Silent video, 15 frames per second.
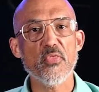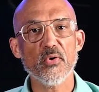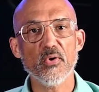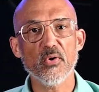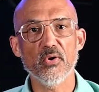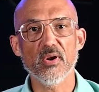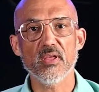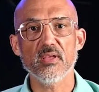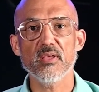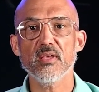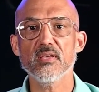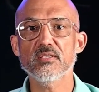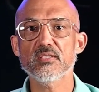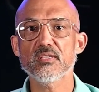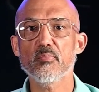Third,
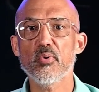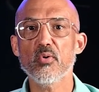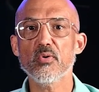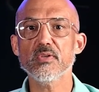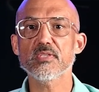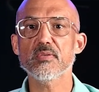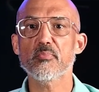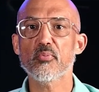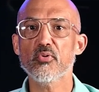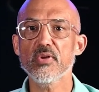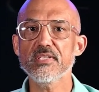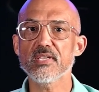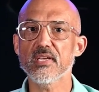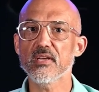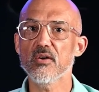it supports
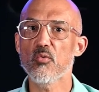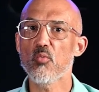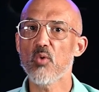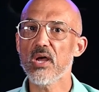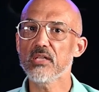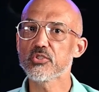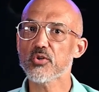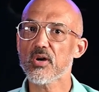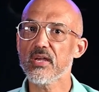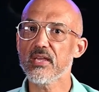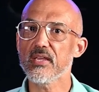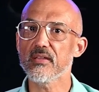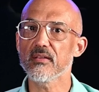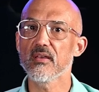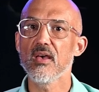printing while
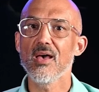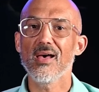drying.